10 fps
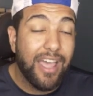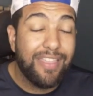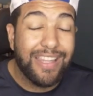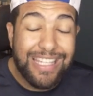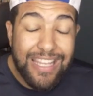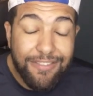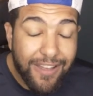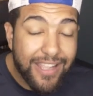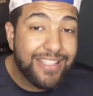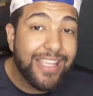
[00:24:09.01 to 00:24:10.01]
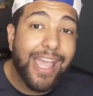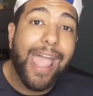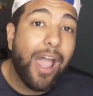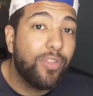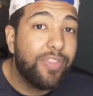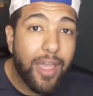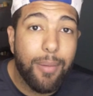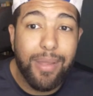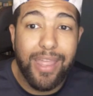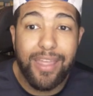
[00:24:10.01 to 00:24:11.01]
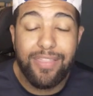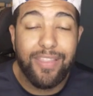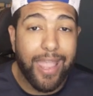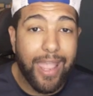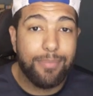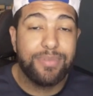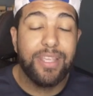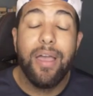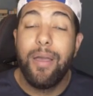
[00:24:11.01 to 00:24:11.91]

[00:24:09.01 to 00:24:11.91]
The defense held them in the games,